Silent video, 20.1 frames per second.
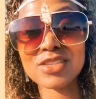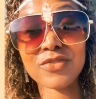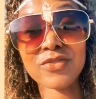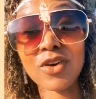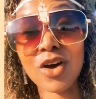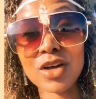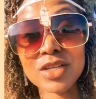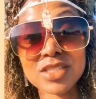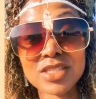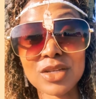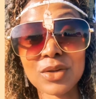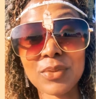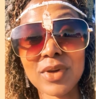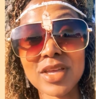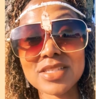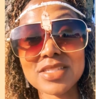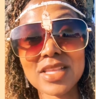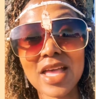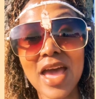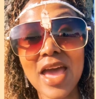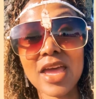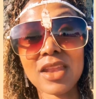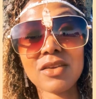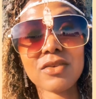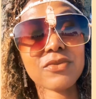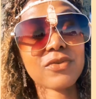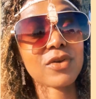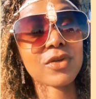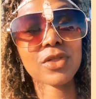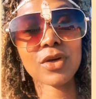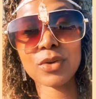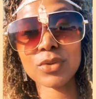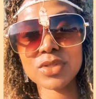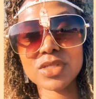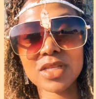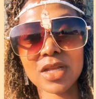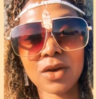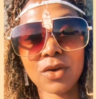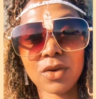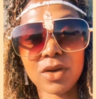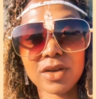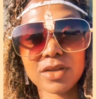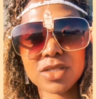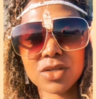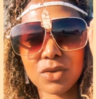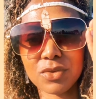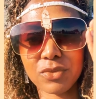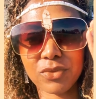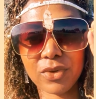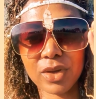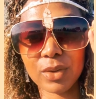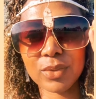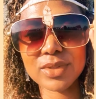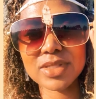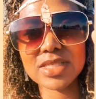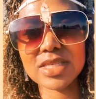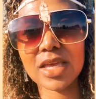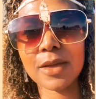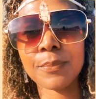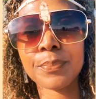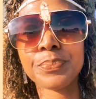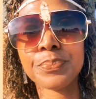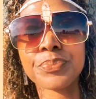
fall to the wayside for those that are on a certain frequency.